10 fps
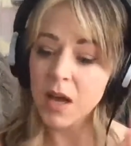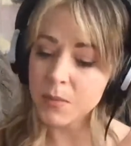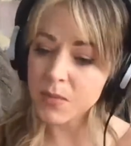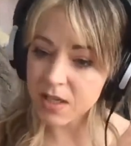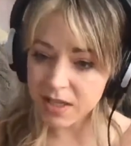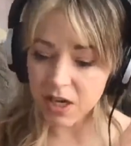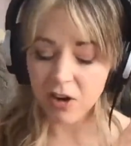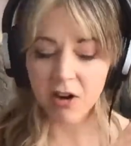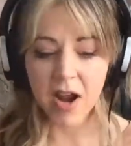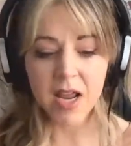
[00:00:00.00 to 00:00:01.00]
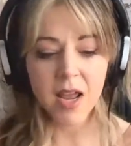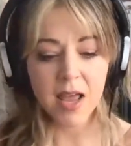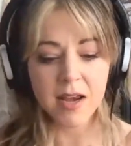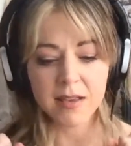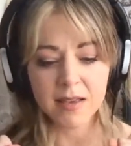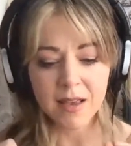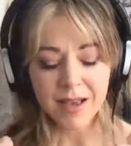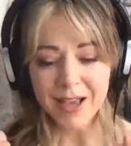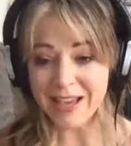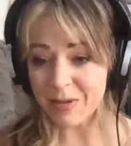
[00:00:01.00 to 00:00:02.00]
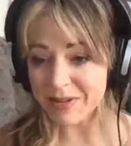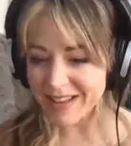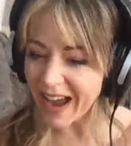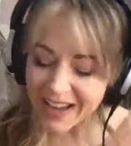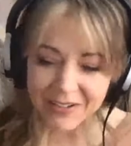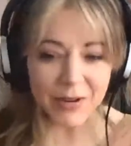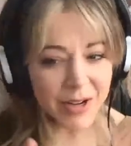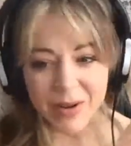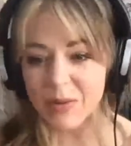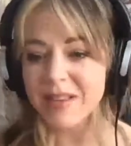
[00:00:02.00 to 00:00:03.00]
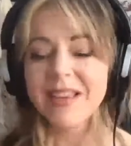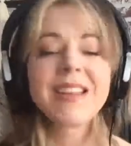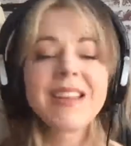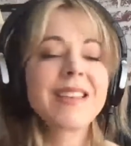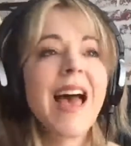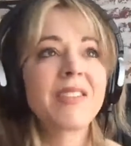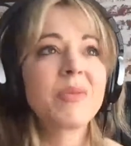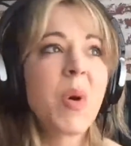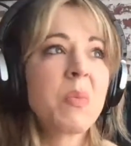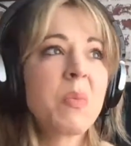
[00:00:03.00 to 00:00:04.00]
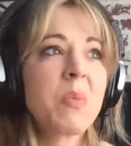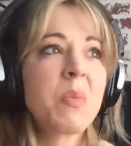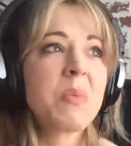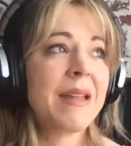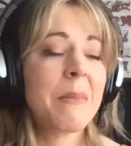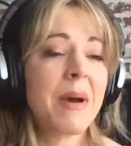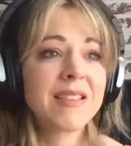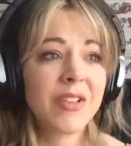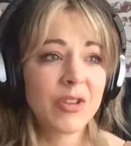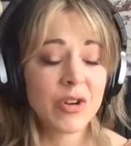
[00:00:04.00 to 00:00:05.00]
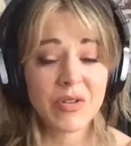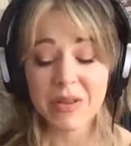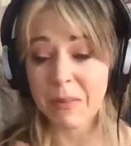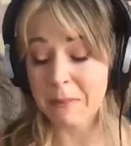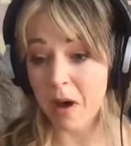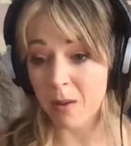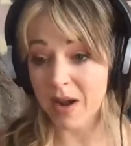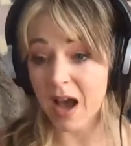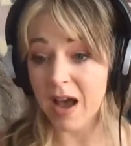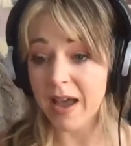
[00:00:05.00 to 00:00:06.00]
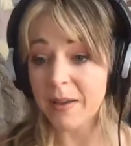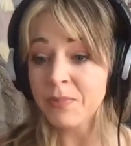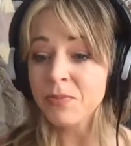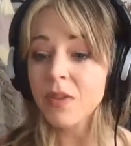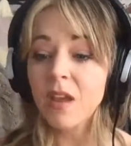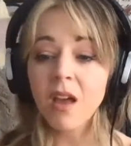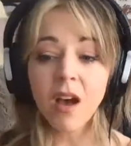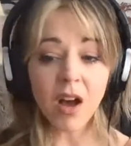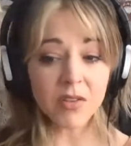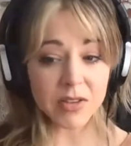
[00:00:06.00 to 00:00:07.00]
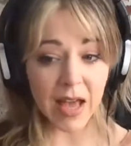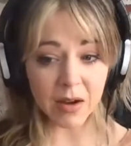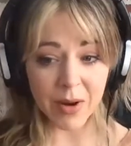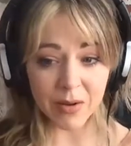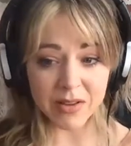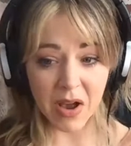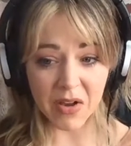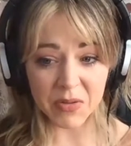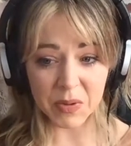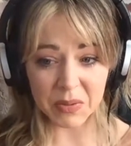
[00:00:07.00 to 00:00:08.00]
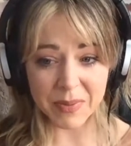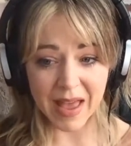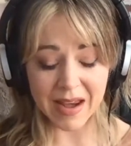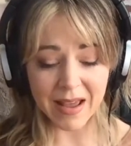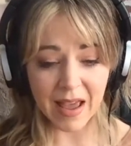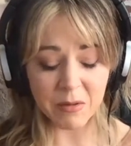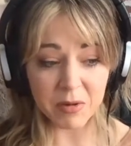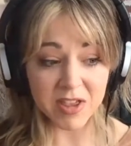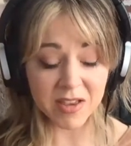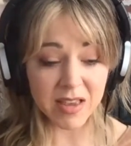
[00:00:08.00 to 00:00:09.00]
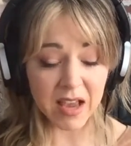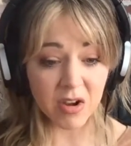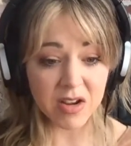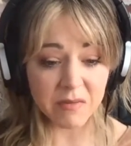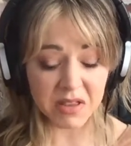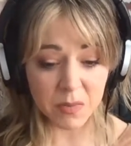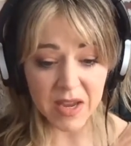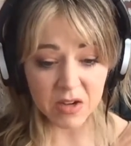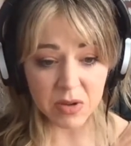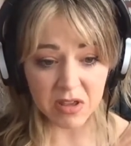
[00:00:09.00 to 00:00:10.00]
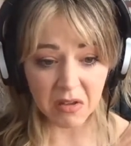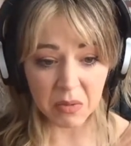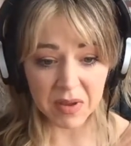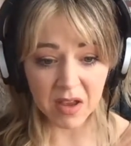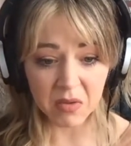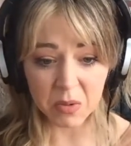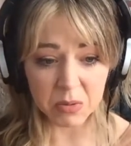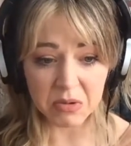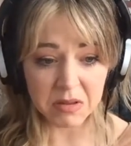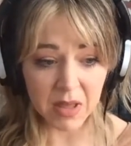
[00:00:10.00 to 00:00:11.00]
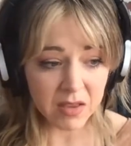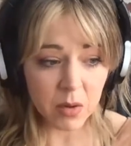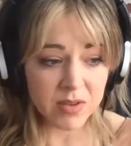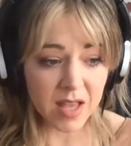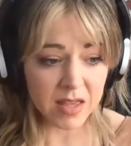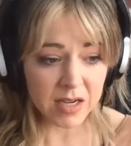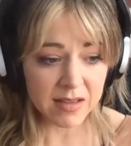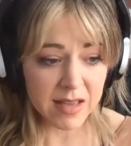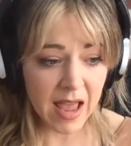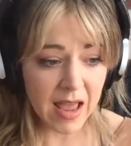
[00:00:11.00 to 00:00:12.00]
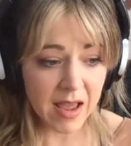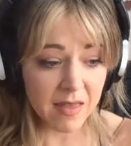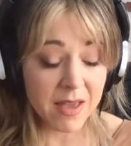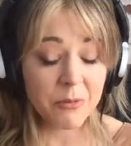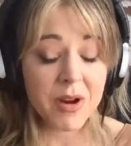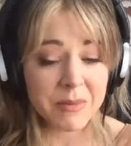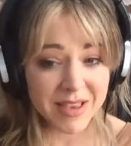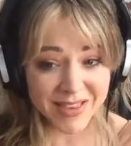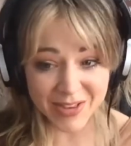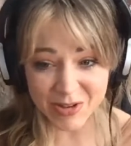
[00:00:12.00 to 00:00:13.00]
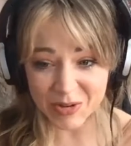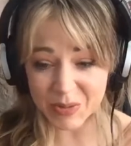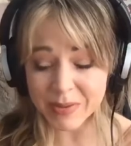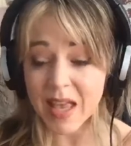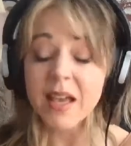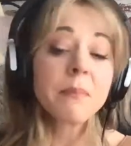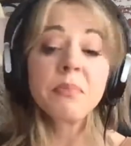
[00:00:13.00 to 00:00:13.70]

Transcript: deteriorate. And as he was we knew he was in his last moments, and my sisters and my mom and I all sat around his hospital bed, and we just like couldn't even speak to each other because we were like, there was nothing to say. And then one of my sisters was like,